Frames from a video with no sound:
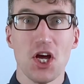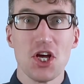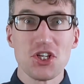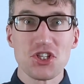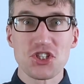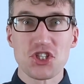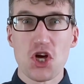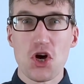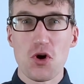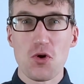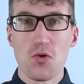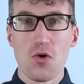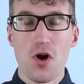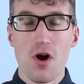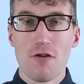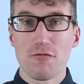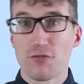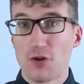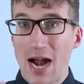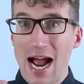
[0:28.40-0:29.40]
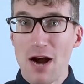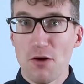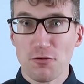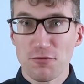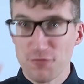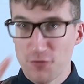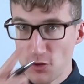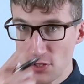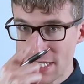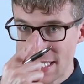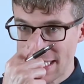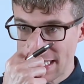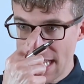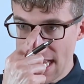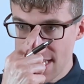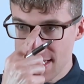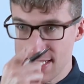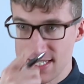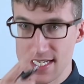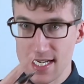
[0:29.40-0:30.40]
So, for our first
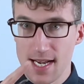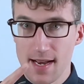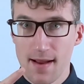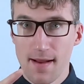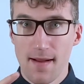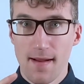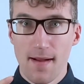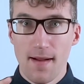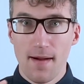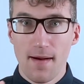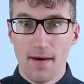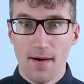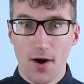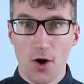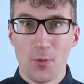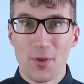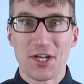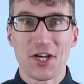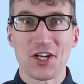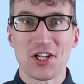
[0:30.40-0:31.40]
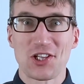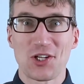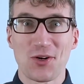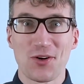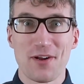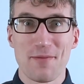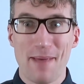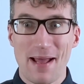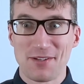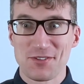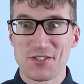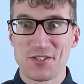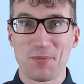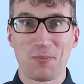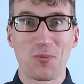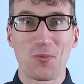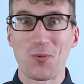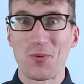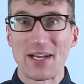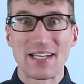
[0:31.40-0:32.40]
lesson, are we going to learn about some
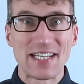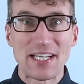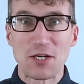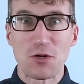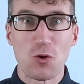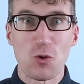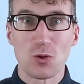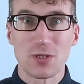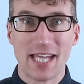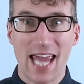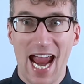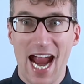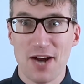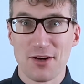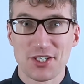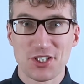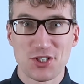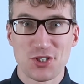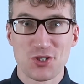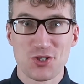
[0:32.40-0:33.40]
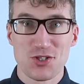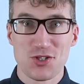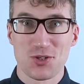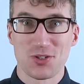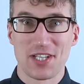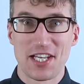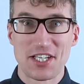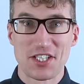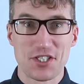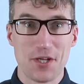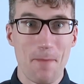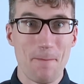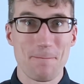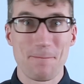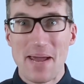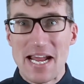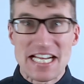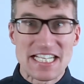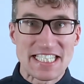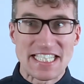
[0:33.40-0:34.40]
really cool characters or like some
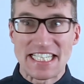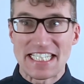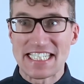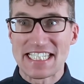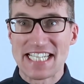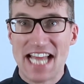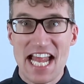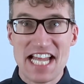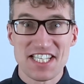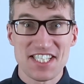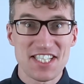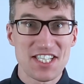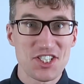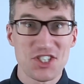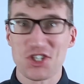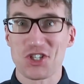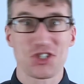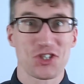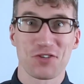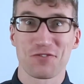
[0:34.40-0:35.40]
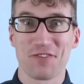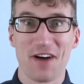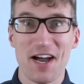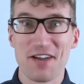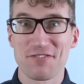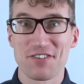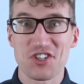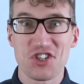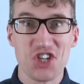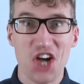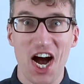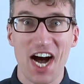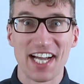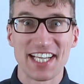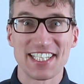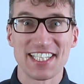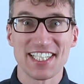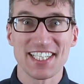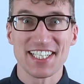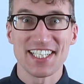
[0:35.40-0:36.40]
basic sentences to survive in
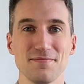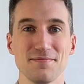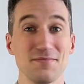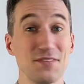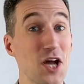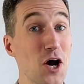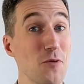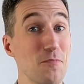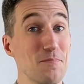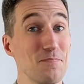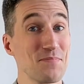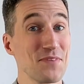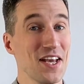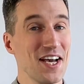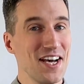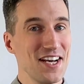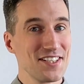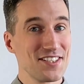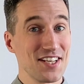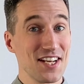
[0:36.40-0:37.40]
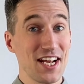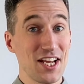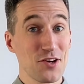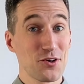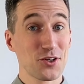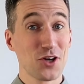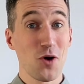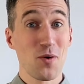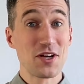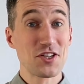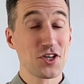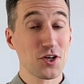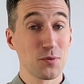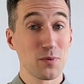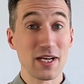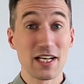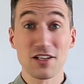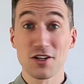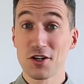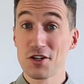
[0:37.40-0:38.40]
China? Nope. Today you're going to
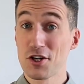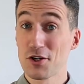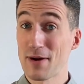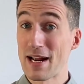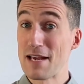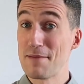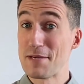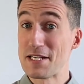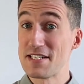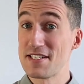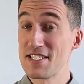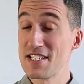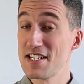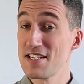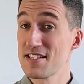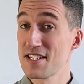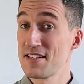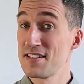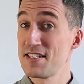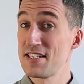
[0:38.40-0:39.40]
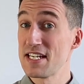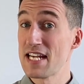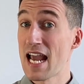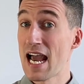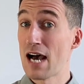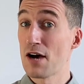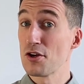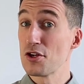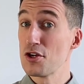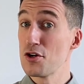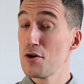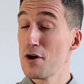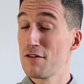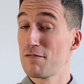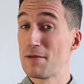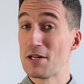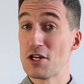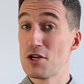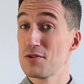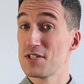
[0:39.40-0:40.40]
relearn your ABCs and see how you have
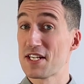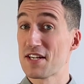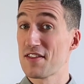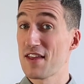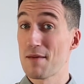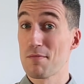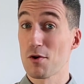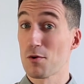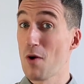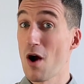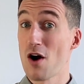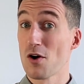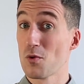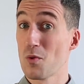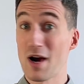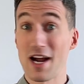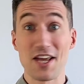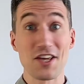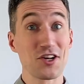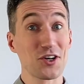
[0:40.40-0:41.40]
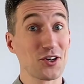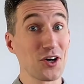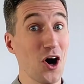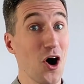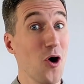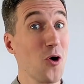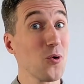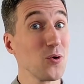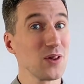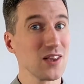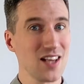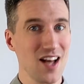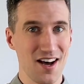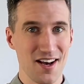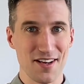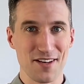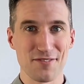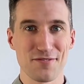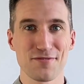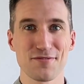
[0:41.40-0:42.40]
been using them the wrong way your whole
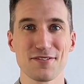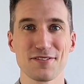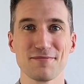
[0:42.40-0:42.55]
life.